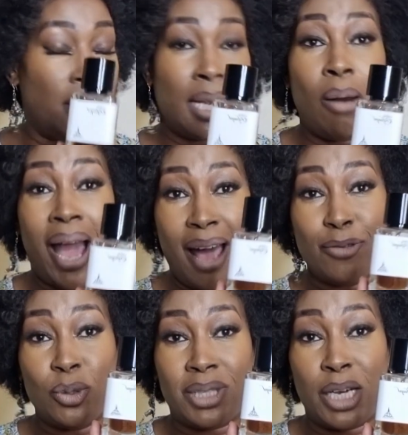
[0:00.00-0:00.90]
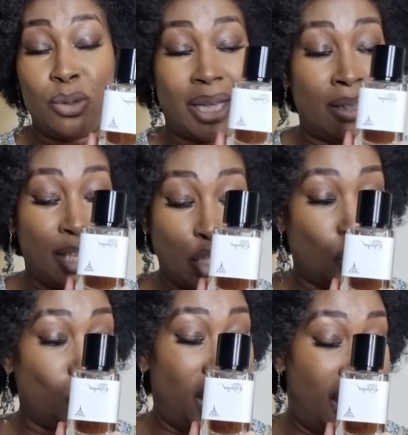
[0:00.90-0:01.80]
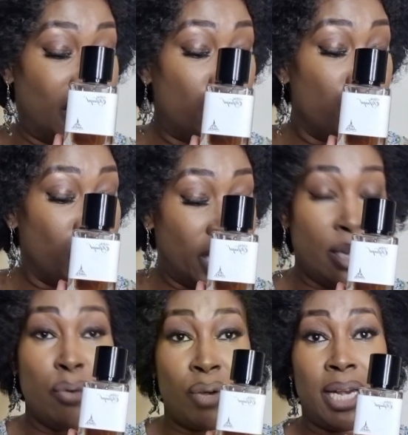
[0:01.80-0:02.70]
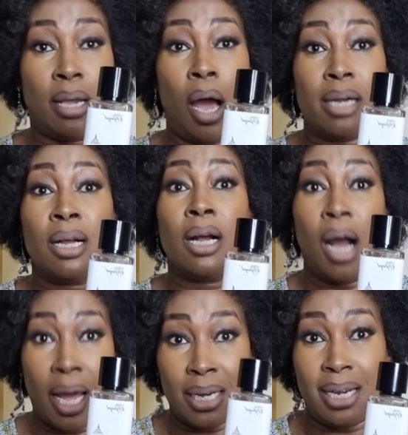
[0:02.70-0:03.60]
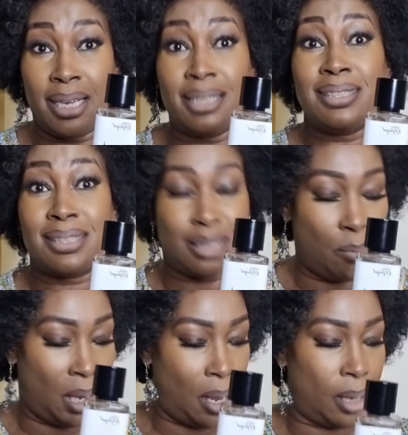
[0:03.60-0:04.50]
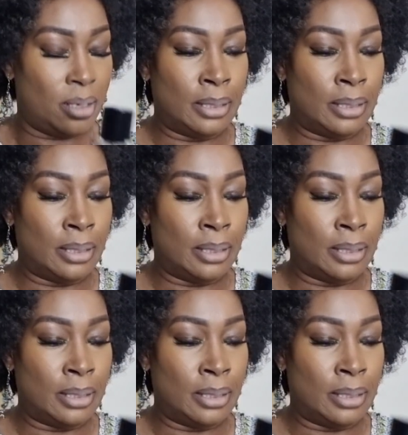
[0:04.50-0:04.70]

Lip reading: Now, I have to tell you that these two are really, really uncannily similar.